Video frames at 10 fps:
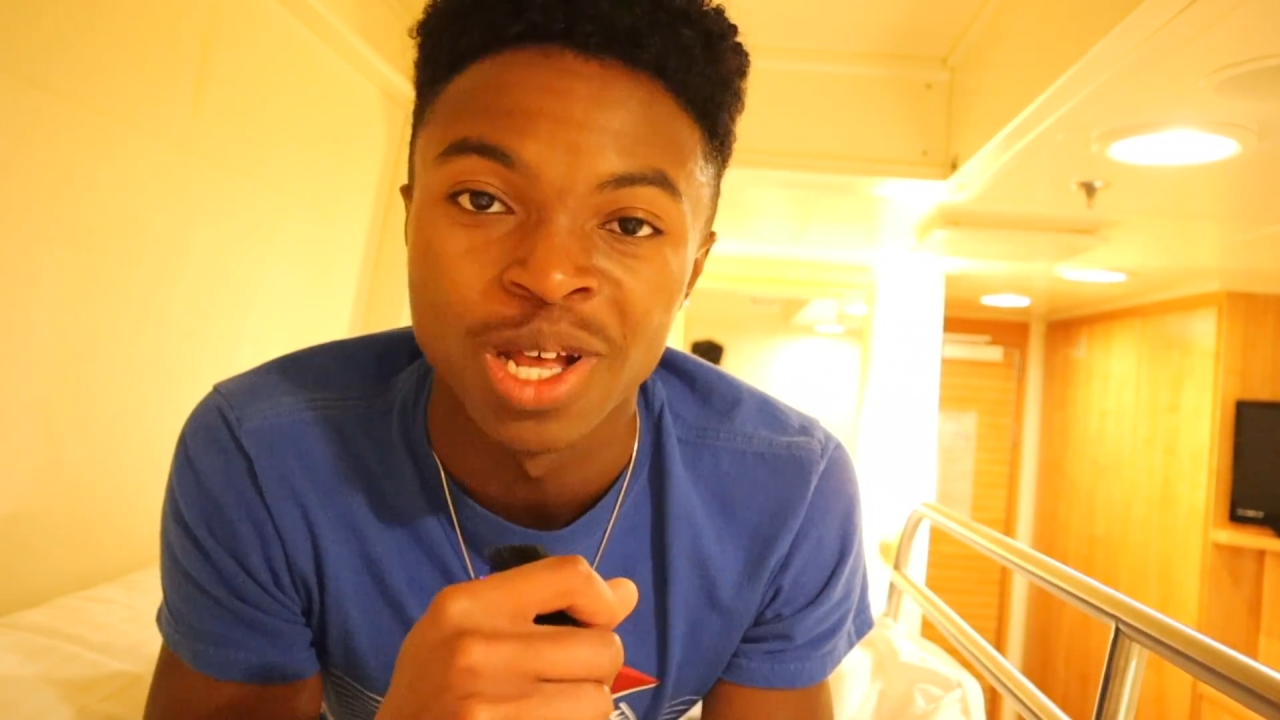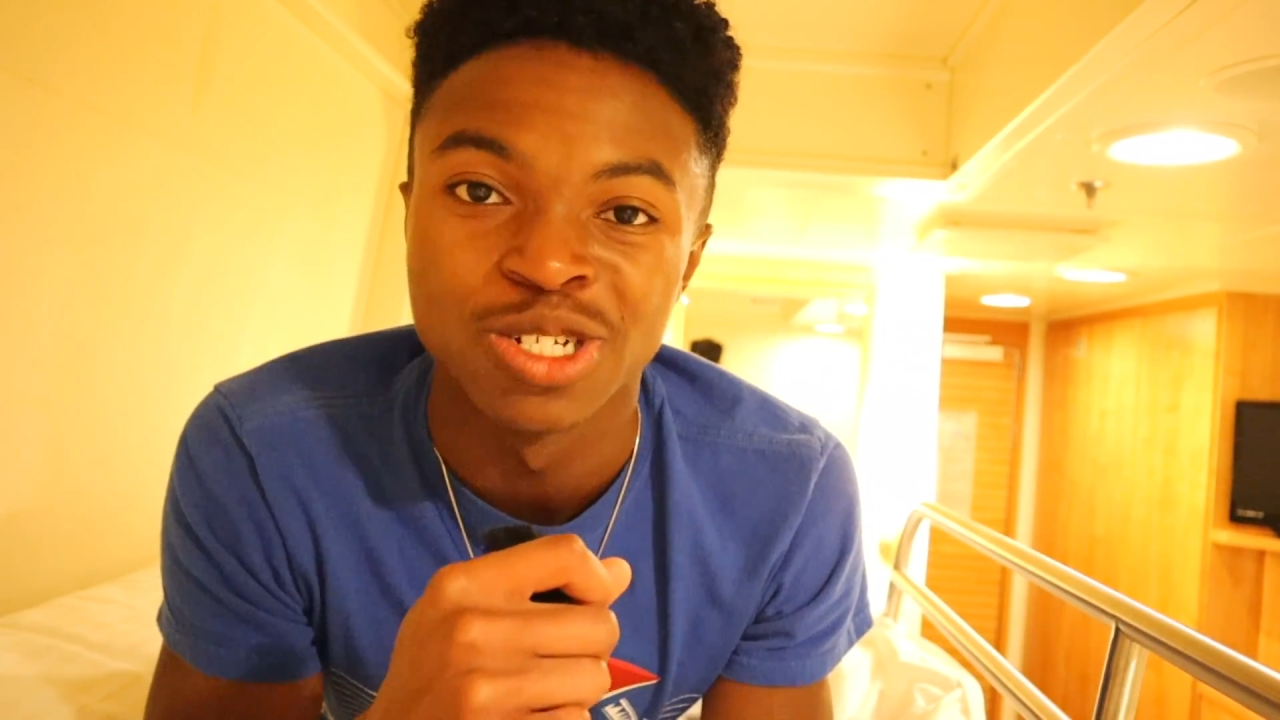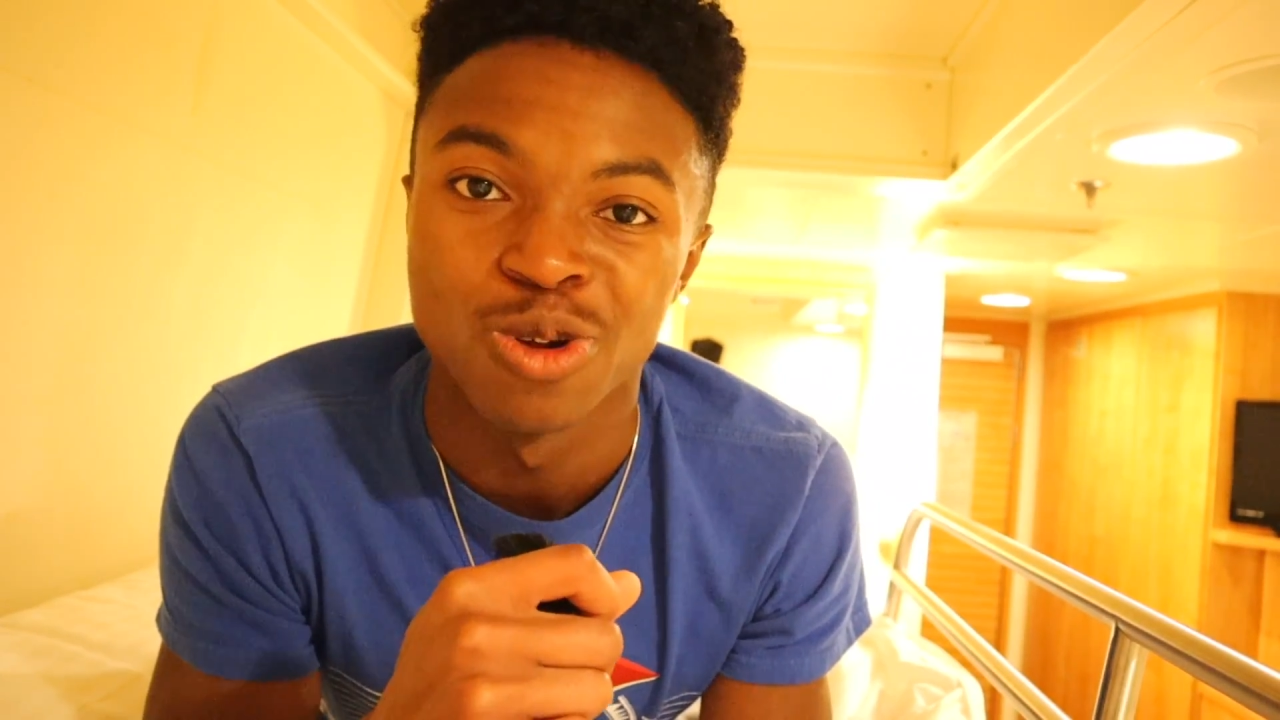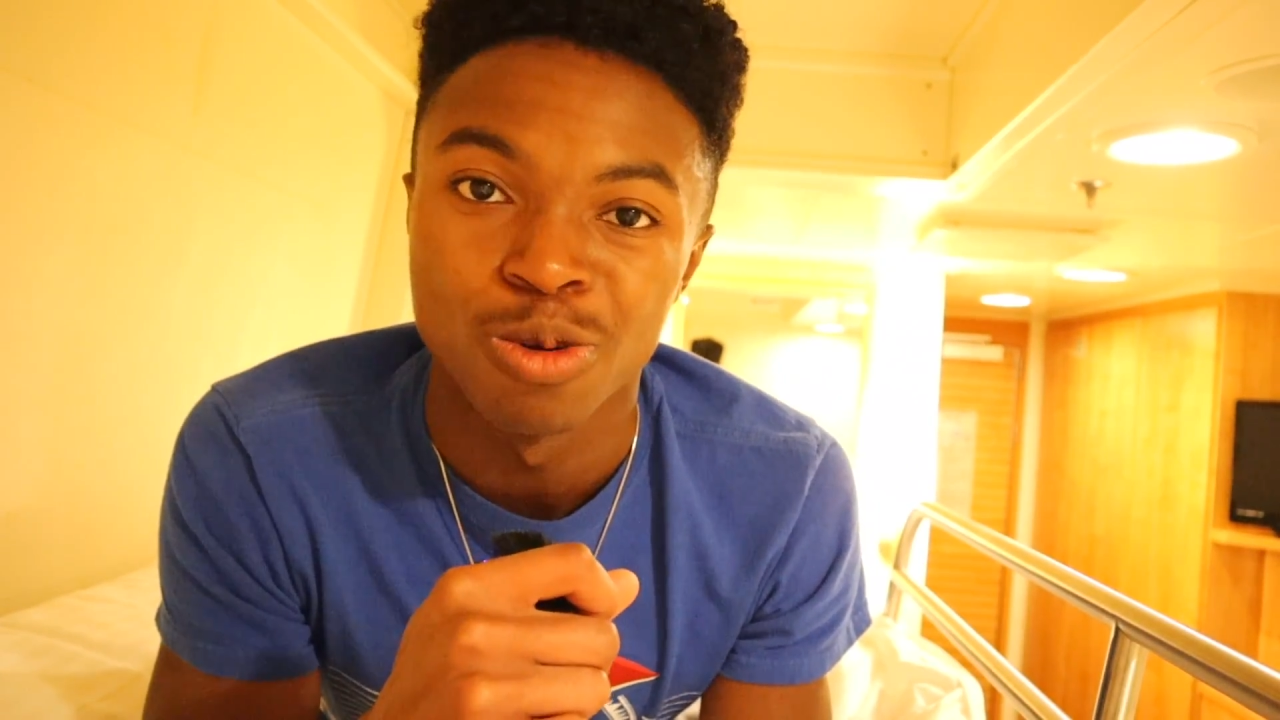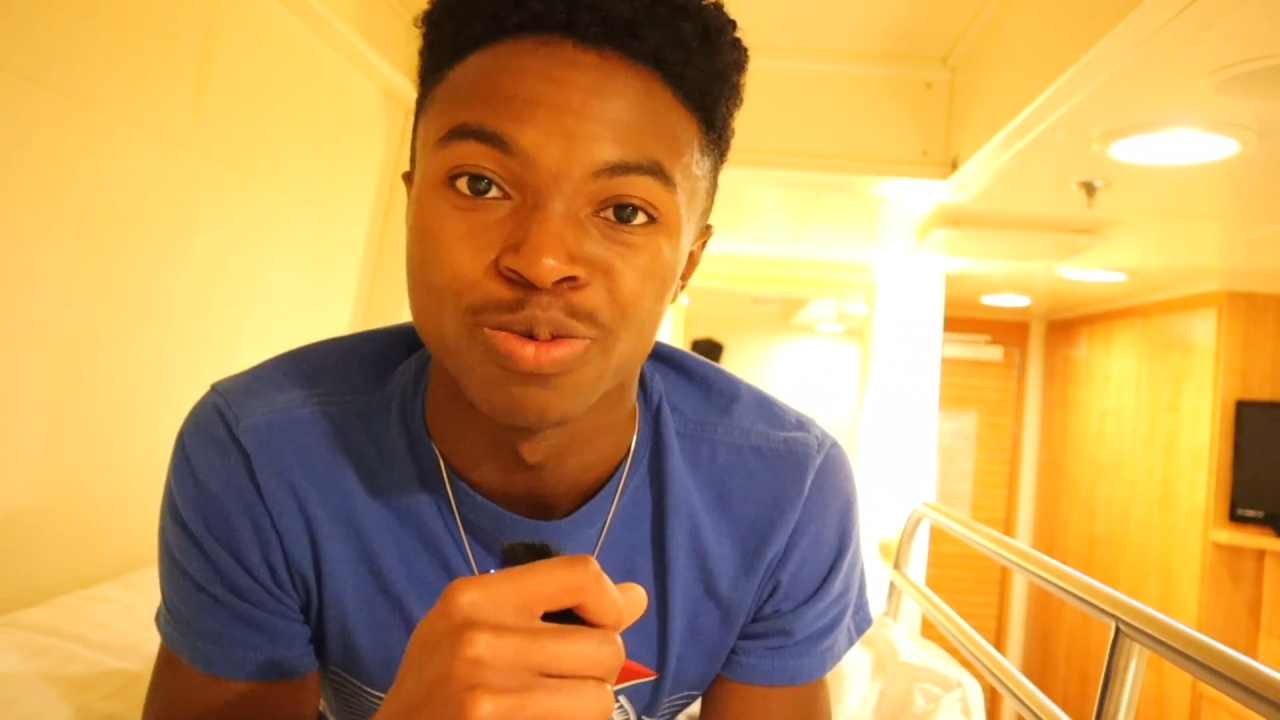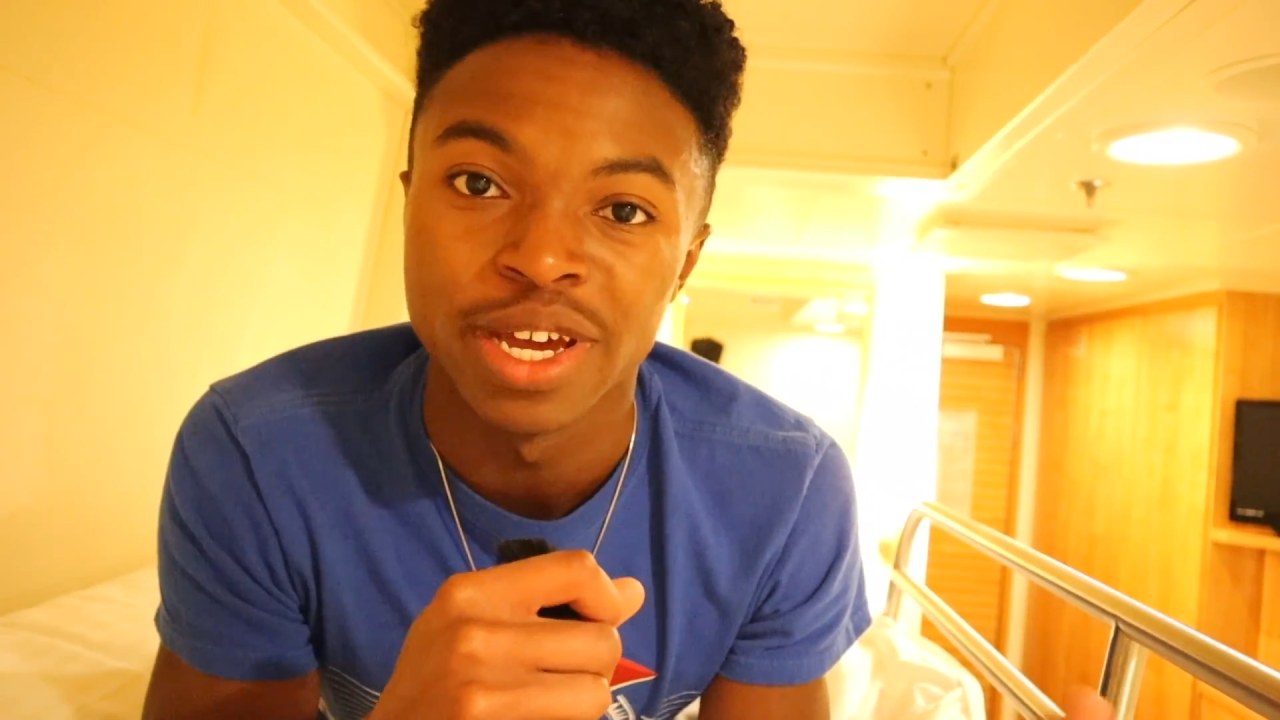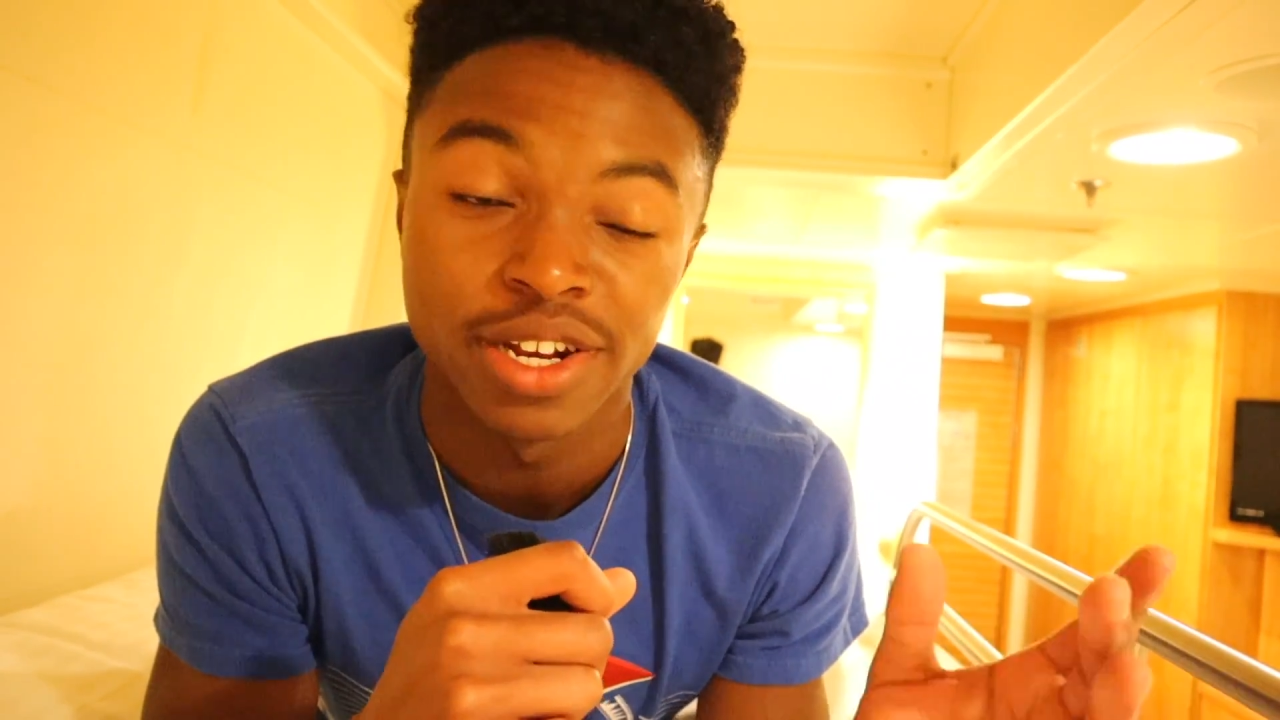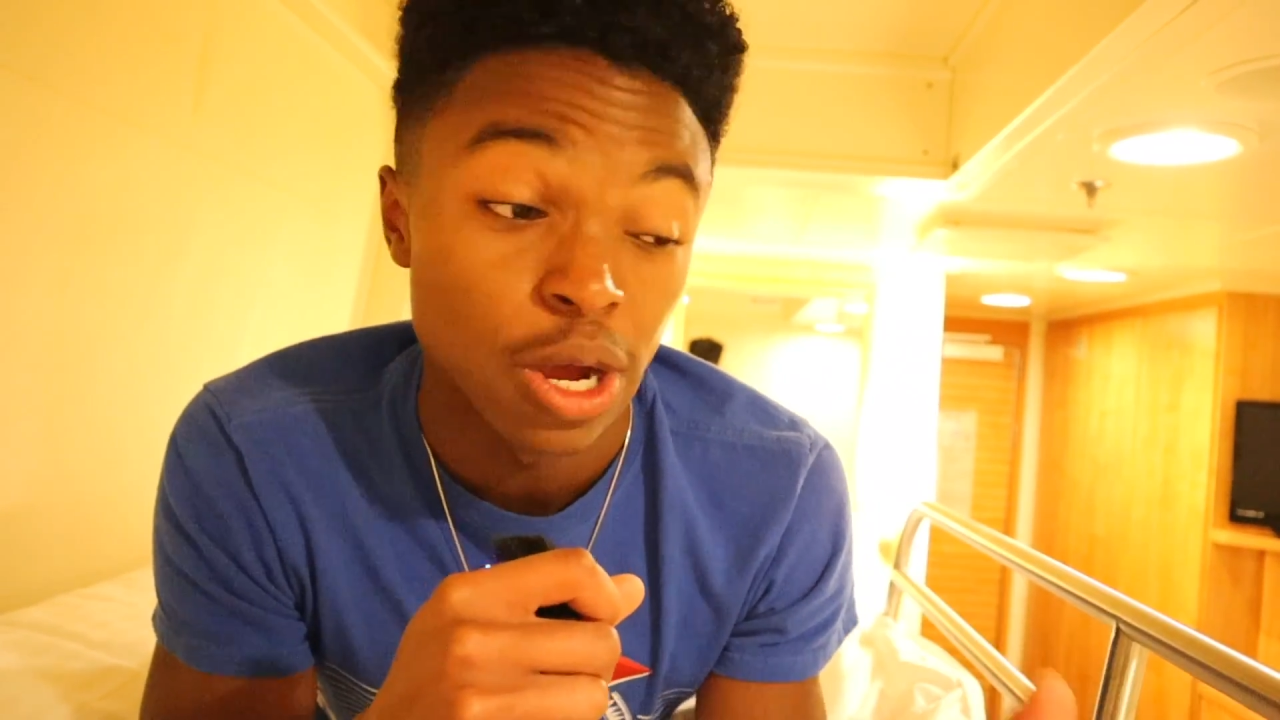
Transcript: as a normal bed.